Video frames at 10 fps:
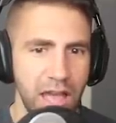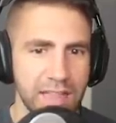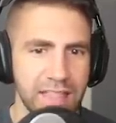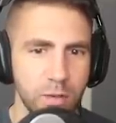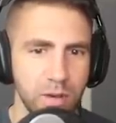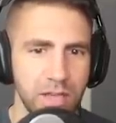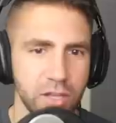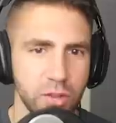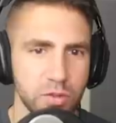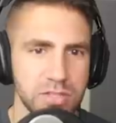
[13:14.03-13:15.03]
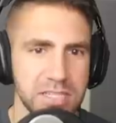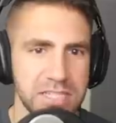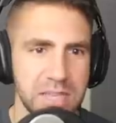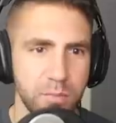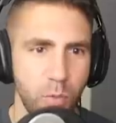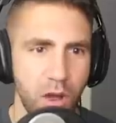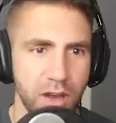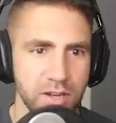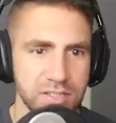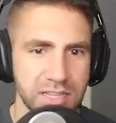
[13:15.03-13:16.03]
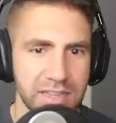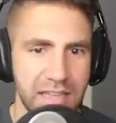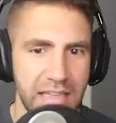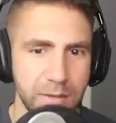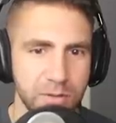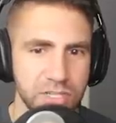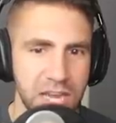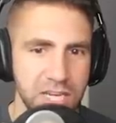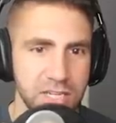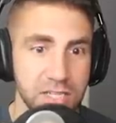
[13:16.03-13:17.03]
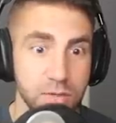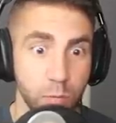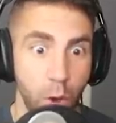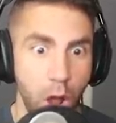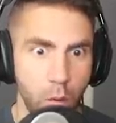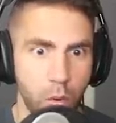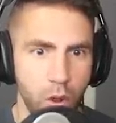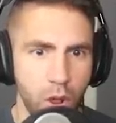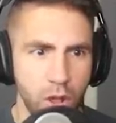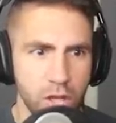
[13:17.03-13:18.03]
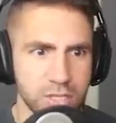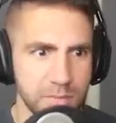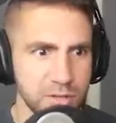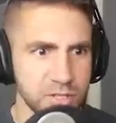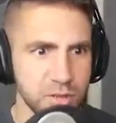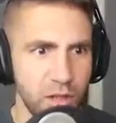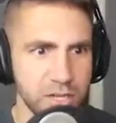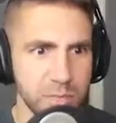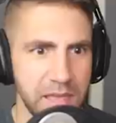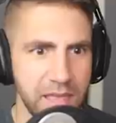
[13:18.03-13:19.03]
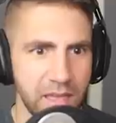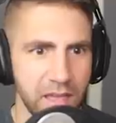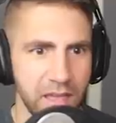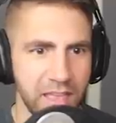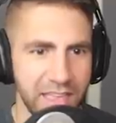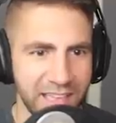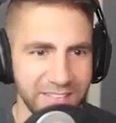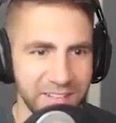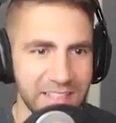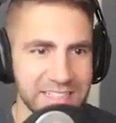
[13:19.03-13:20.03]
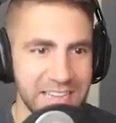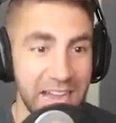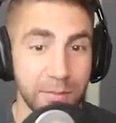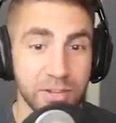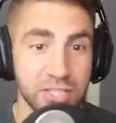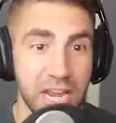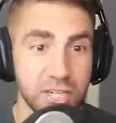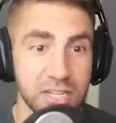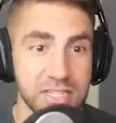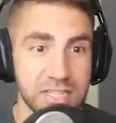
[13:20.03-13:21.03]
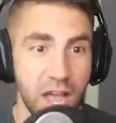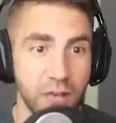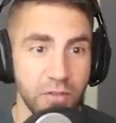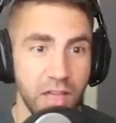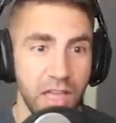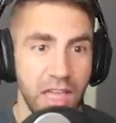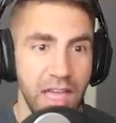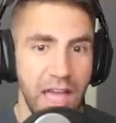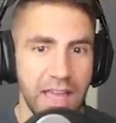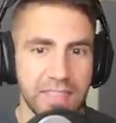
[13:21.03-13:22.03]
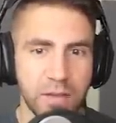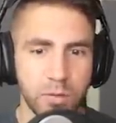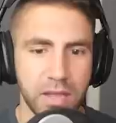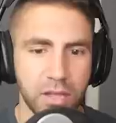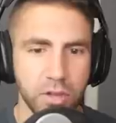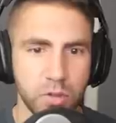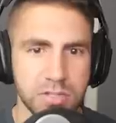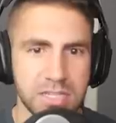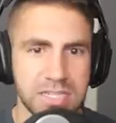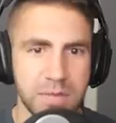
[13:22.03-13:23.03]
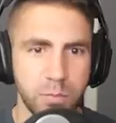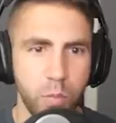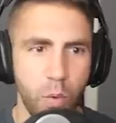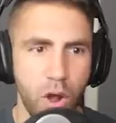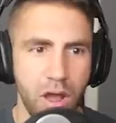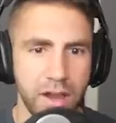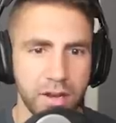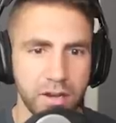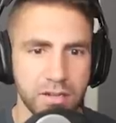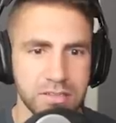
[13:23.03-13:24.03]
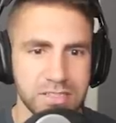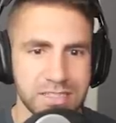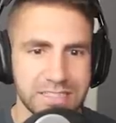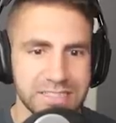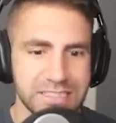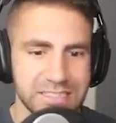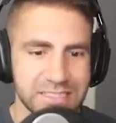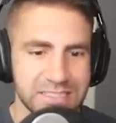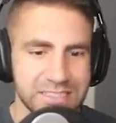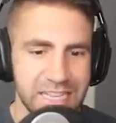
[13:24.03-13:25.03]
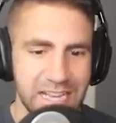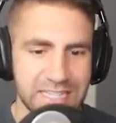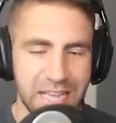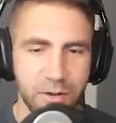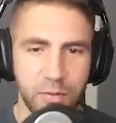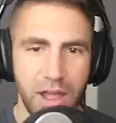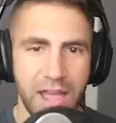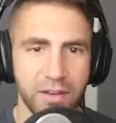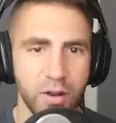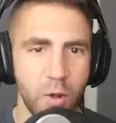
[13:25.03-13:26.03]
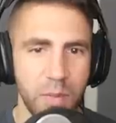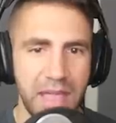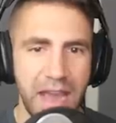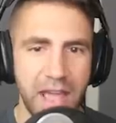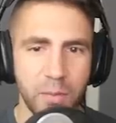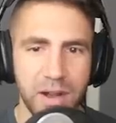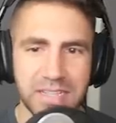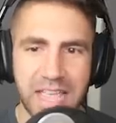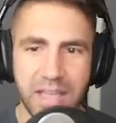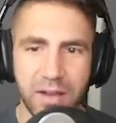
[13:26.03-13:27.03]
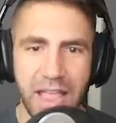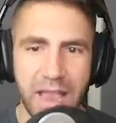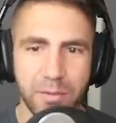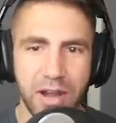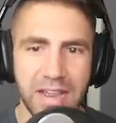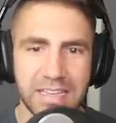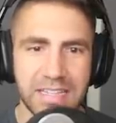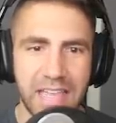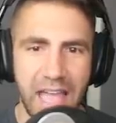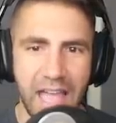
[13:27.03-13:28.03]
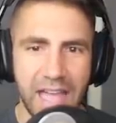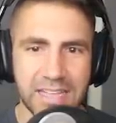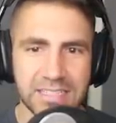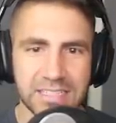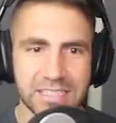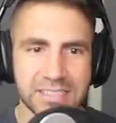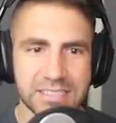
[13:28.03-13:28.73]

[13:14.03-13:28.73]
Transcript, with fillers: I think we're getting close to the deep waters, like the camera's changing. It's, whoa, something just launched me. But the camera's changing and stuff. I think we're getting close to deep waters. Guys, I don't know, man. I don't want to take out a hammerhead yet.